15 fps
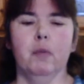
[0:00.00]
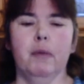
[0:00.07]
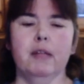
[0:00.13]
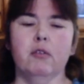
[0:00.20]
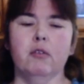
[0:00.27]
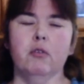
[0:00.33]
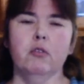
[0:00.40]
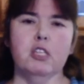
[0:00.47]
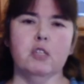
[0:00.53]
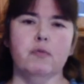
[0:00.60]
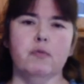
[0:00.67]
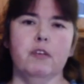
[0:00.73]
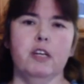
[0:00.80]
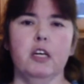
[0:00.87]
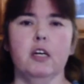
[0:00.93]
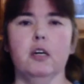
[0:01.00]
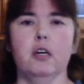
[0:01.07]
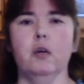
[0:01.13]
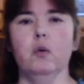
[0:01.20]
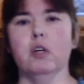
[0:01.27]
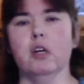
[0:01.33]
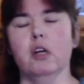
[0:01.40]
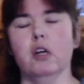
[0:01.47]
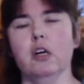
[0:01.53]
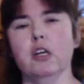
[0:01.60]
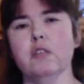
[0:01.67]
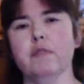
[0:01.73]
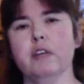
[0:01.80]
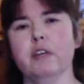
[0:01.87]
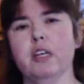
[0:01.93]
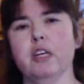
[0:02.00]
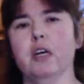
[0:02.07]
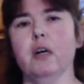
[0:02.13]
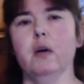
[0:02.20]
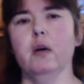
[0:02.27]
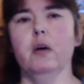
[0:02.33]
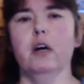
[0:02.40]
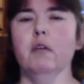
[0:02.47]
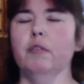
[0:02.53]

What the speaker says: comment on this video or the last video.